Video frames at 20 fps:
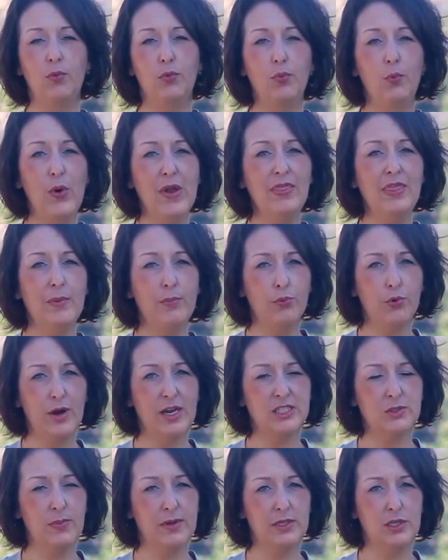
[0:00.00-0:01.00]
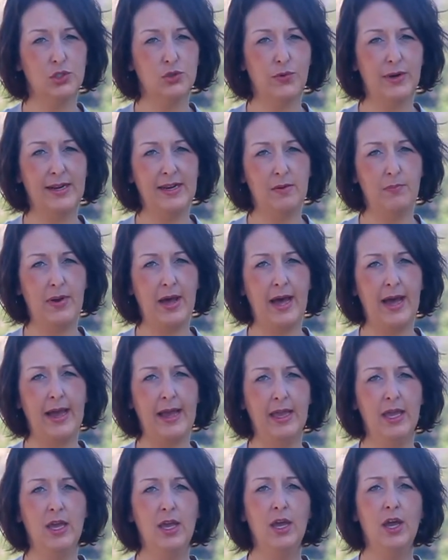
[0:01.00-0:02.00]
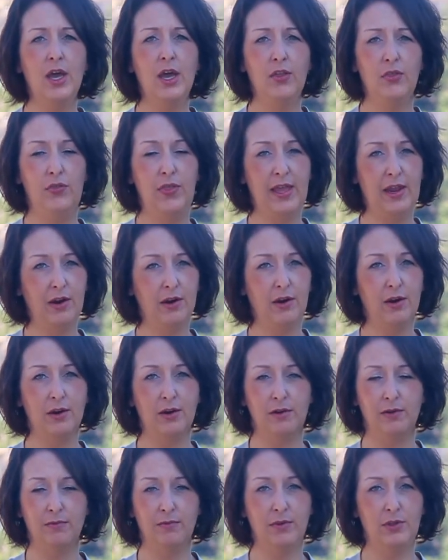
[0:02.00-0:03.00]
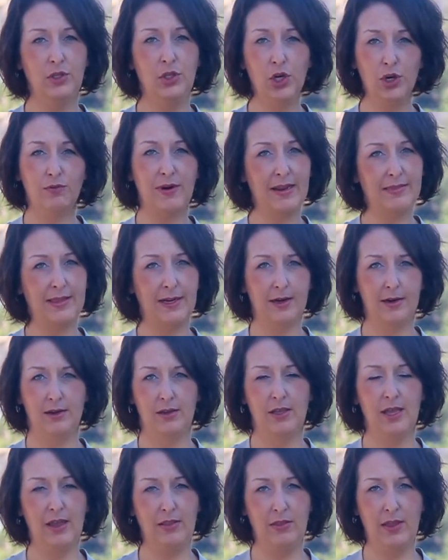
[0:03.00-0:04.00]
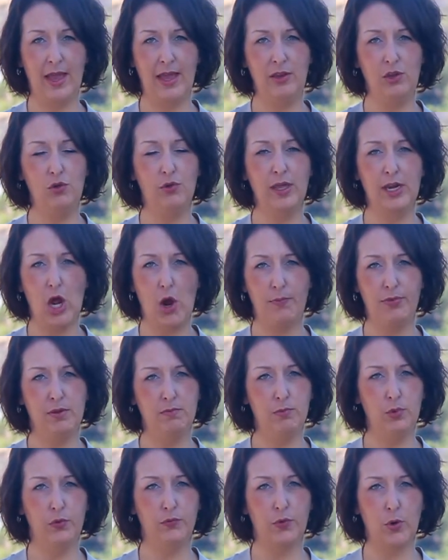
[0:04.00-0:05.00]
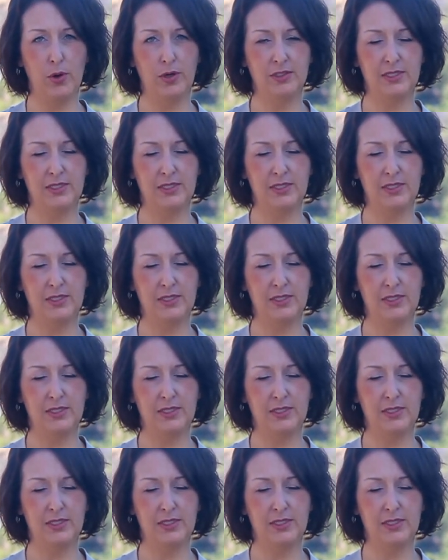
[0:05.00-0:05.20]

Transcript: when the prospect is ready to buy, you're right there and you can help them move forward